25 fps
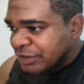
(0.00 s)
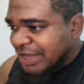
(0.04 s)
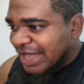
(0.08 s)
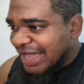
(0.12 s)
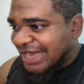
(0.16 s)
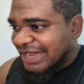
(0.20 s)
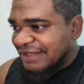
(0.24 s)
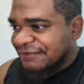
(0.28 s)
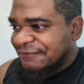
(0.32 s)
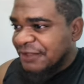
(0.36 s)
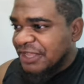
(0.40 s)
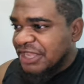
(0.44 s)

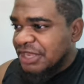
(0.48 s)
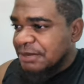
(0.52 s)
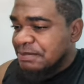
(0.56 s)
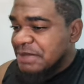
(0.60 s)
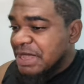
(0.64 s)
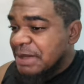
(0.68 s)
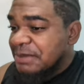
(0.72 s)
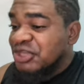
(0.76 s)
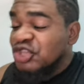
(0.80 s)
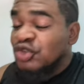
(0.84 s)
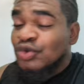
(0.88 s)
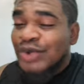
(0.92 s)
and I figured
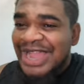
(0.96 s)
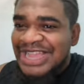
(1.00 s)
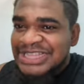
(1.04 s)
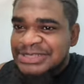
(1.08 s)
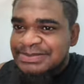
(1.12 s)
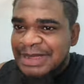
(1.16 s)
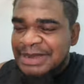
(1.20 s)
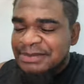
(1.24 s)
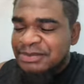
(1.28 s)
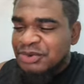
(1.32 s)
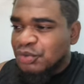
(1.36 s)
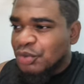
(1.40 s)
maybe you
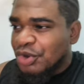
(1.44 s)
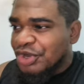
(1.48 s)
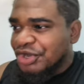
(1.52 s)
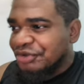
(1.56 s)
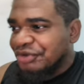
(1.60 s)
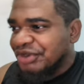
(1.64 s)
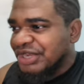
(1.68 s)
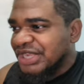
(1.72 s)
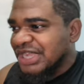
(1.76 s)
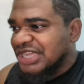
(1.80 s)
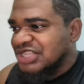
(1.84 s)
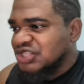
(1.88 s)
guys might be
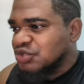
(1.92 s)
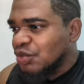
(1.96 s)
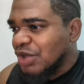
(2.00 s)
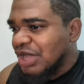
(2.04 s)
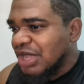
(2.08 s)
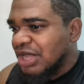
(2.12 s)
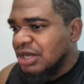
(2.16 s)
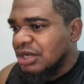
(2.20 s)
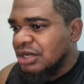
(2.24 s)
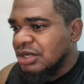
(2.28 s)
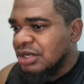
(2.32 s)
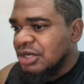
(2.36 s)
wondering as
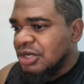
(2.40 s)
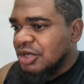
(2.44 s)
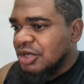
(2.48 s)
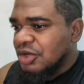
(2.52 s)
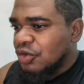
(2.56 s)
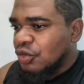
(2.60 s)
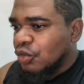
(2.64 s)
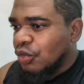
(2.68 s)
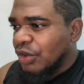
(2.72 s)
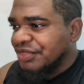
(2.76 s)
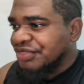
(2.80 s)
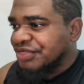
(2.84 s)
well
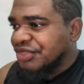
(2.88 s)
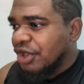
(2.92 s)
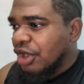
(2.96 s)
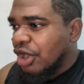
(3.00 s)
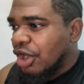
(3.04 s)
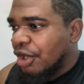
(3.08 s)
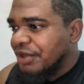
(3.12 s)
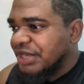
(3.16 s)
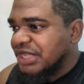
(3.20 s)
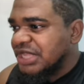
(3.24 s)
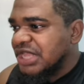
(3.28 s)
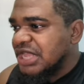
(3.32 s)
what the
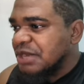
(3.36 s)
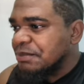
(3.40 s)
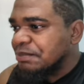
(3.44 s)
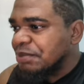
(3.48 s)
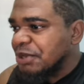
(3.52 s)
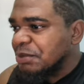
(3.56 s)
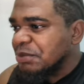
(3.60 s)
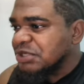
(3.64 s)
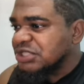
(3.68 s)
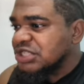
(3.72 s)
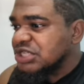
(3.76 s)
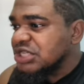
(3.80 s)
hurricane
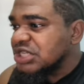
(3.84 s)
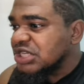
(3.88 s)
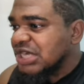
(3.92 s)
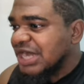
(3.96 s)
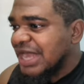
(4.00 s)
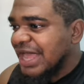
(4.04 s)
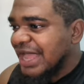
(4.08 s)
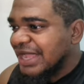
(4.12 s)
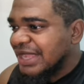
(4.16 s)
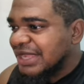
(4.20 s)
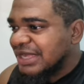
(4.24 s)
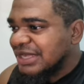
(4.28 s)
pretty much looked
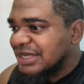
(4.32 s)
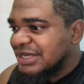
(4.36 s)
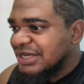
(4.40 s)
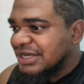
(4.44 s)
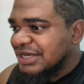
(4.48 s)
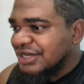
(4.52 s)
like